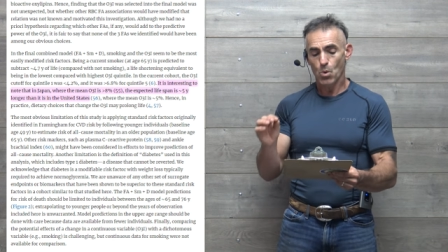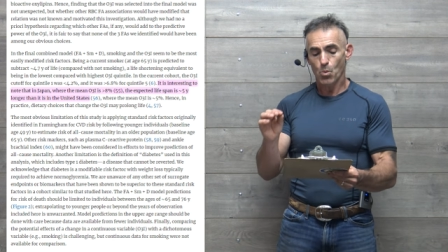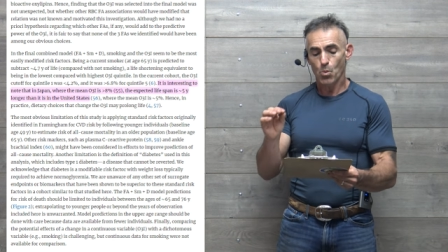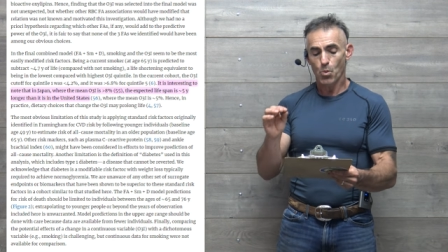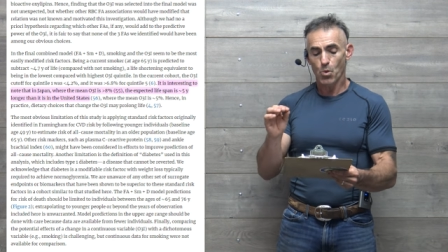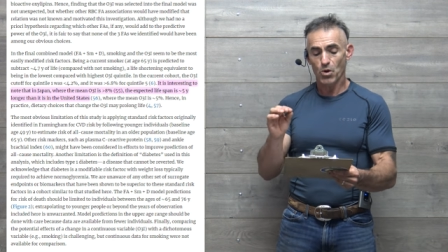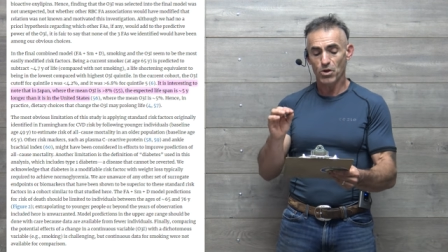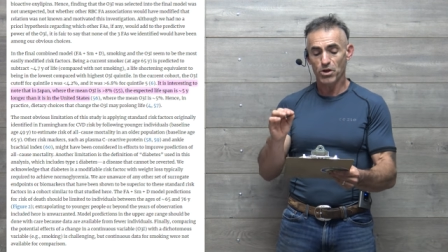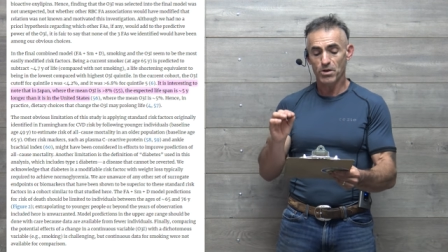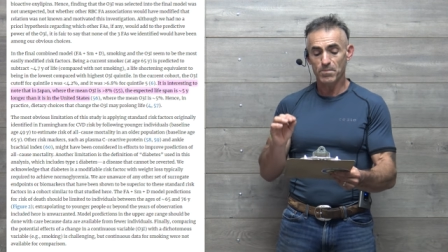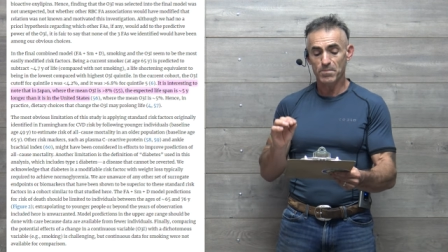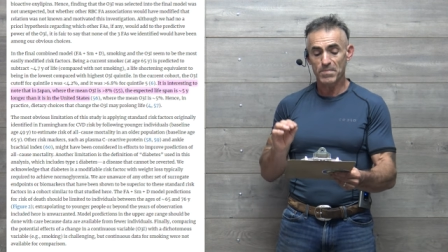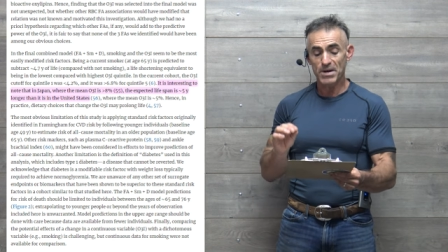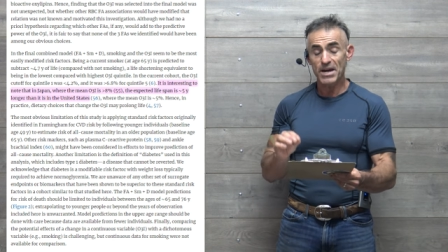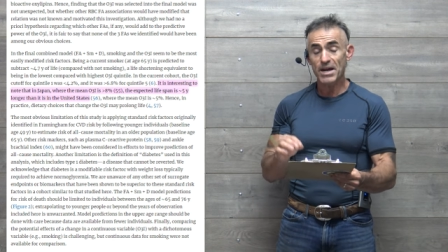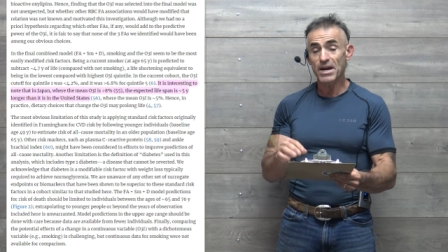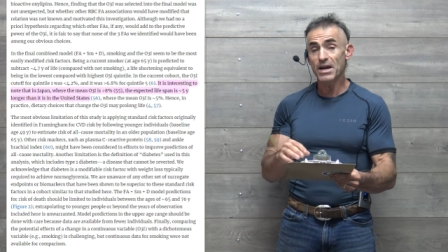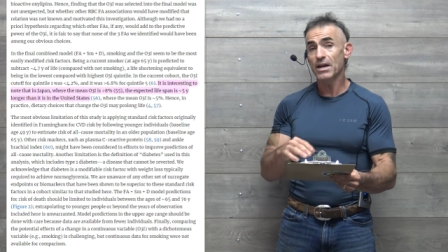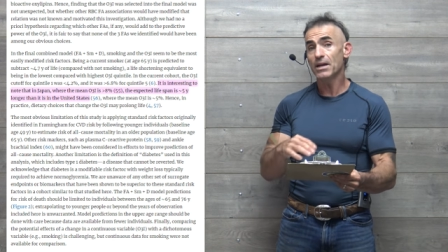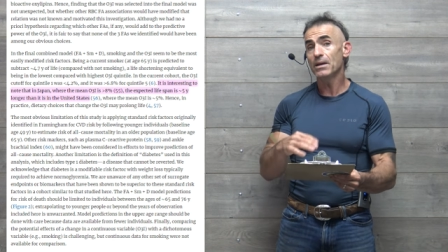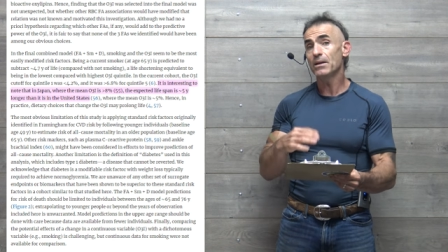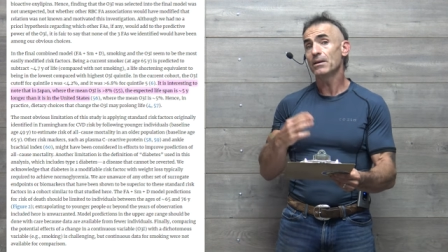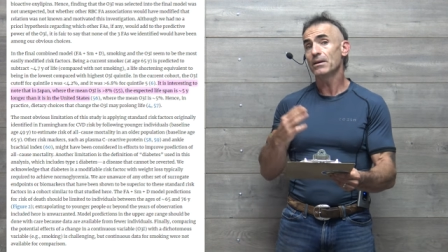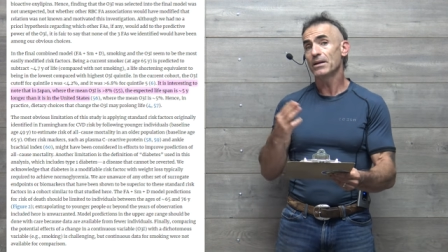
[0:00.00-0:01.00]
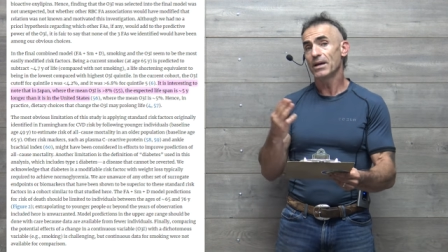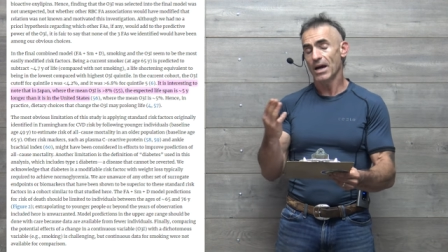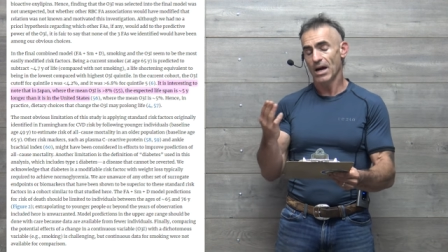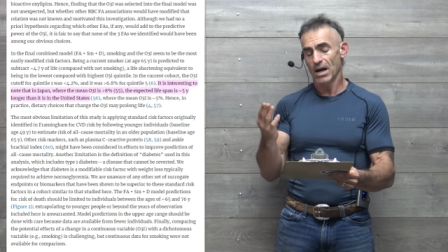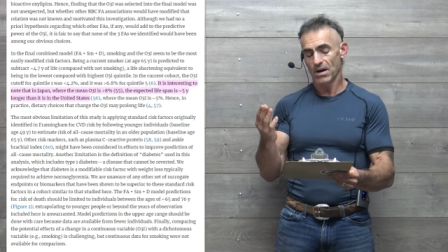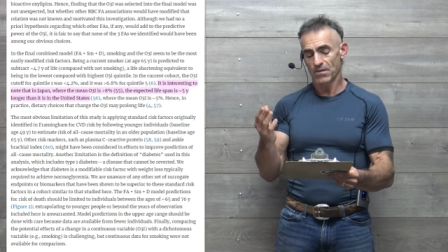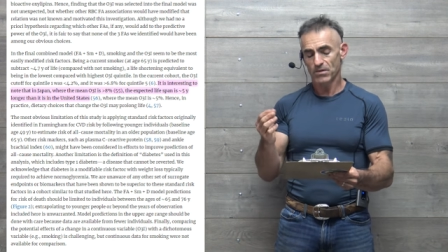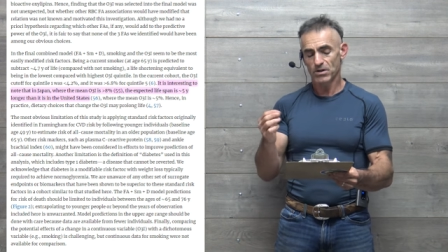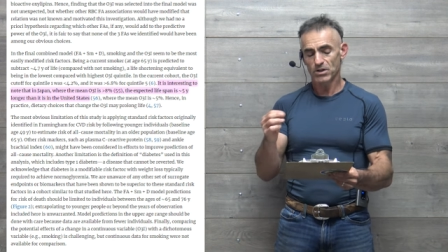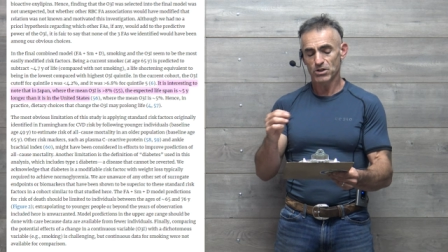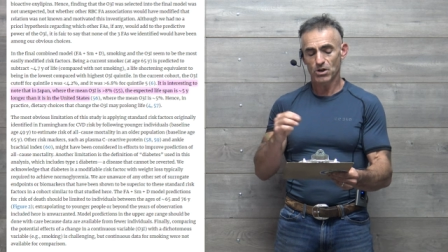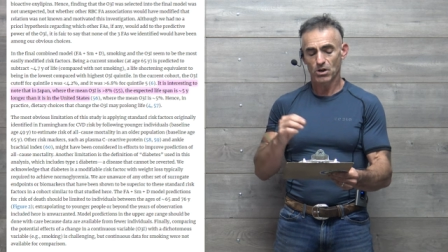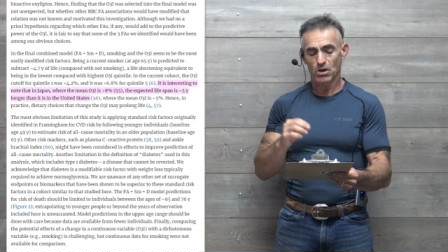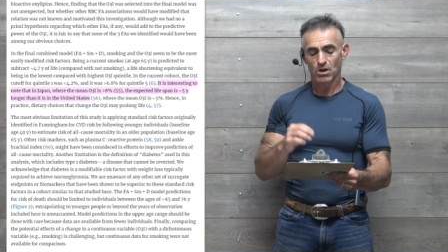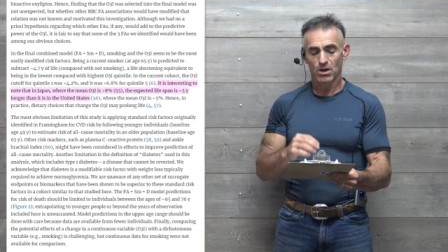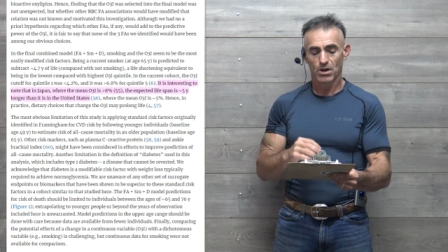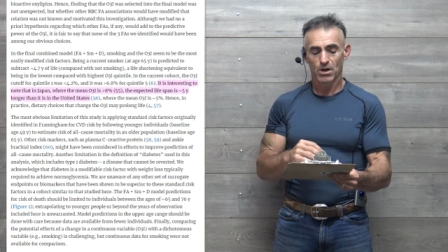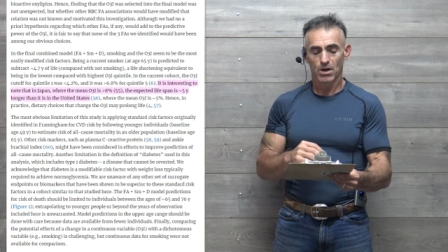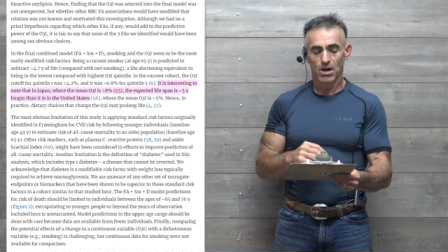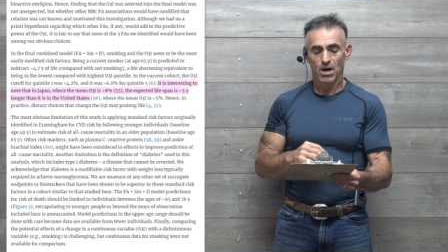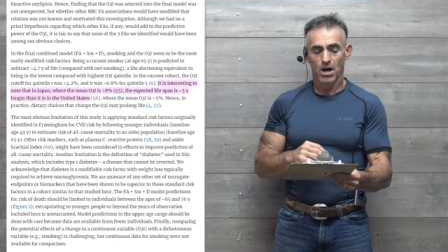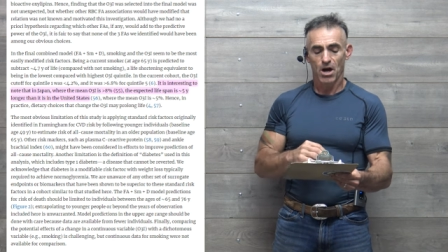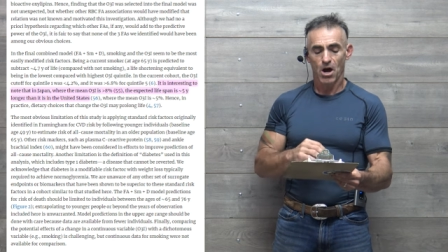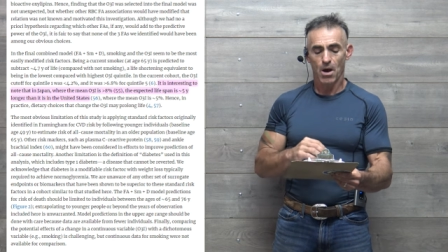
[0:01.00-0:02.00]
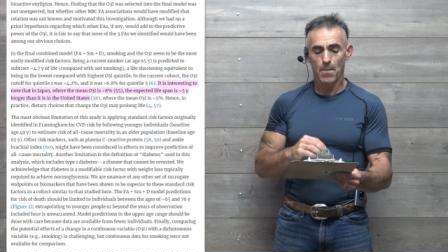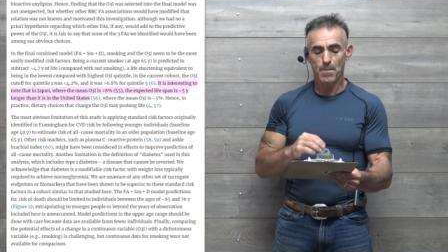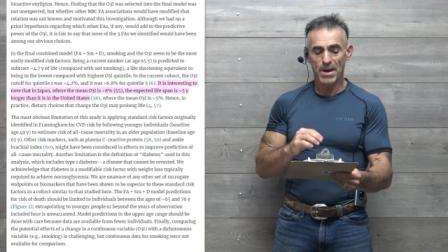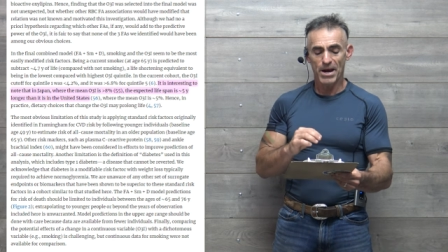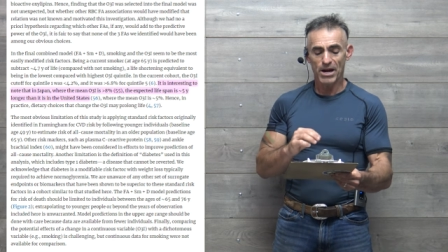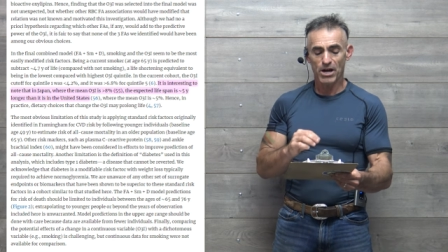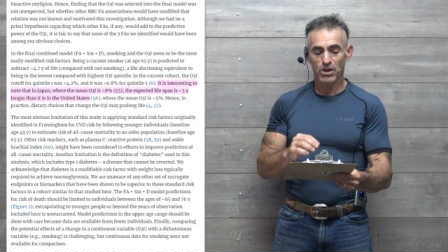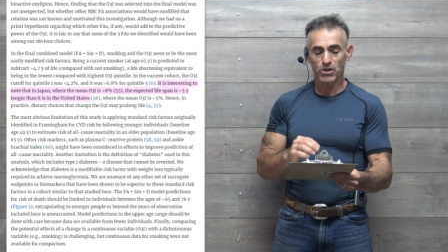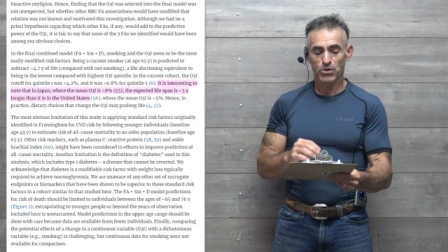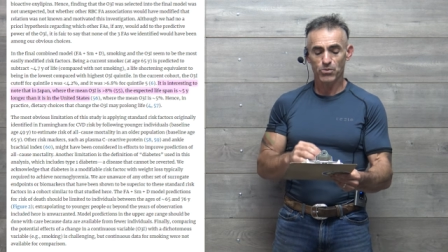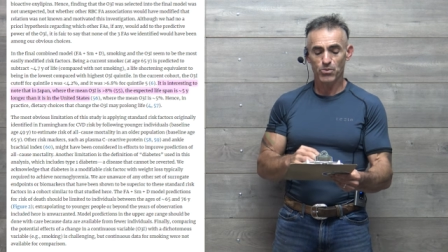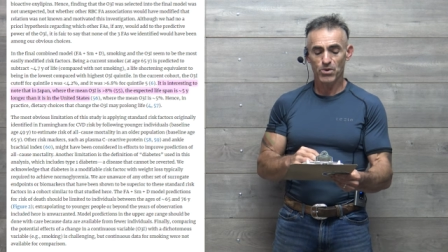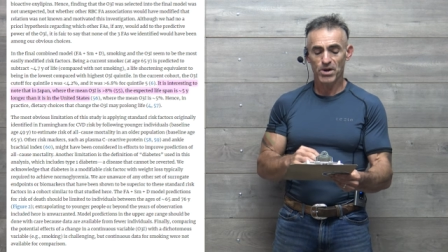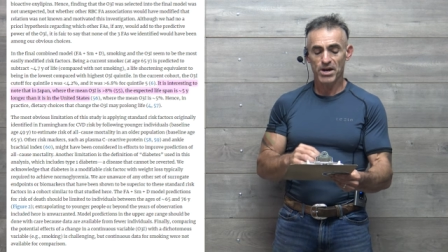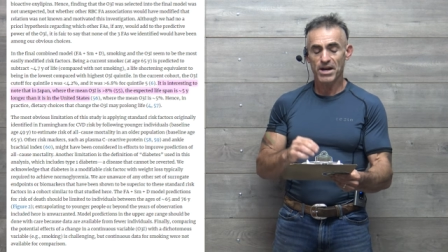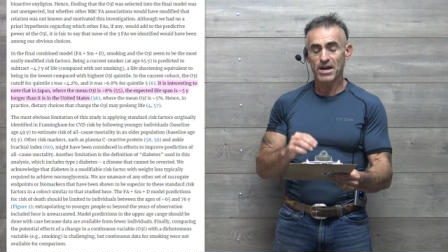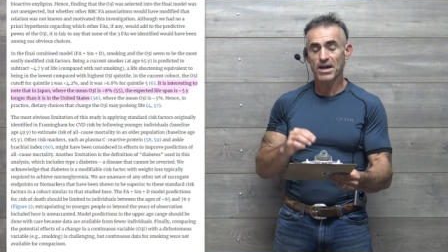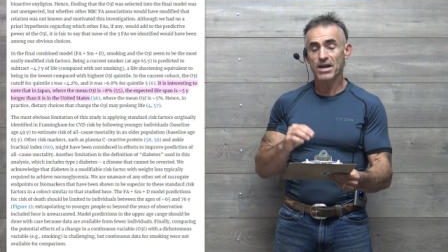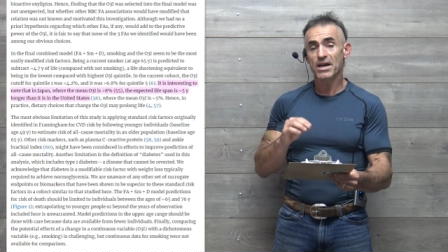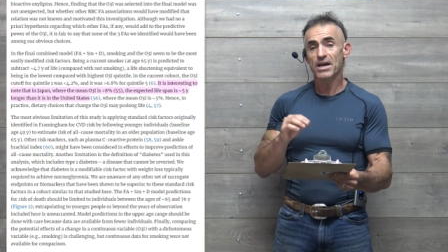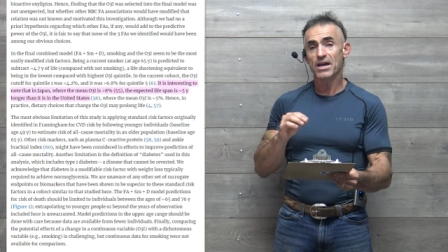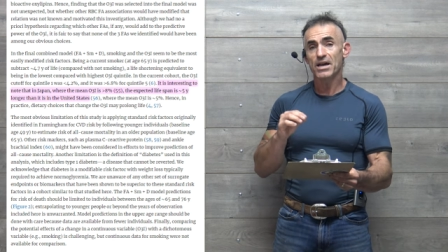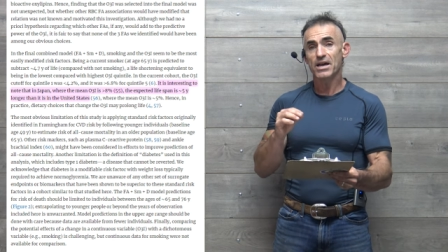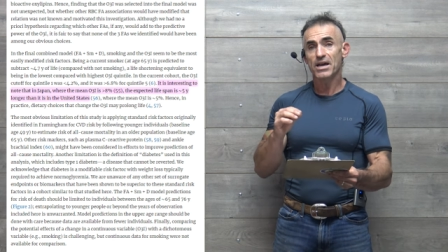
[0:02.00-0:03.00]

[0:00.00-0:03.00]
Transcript: where the mean average omega 3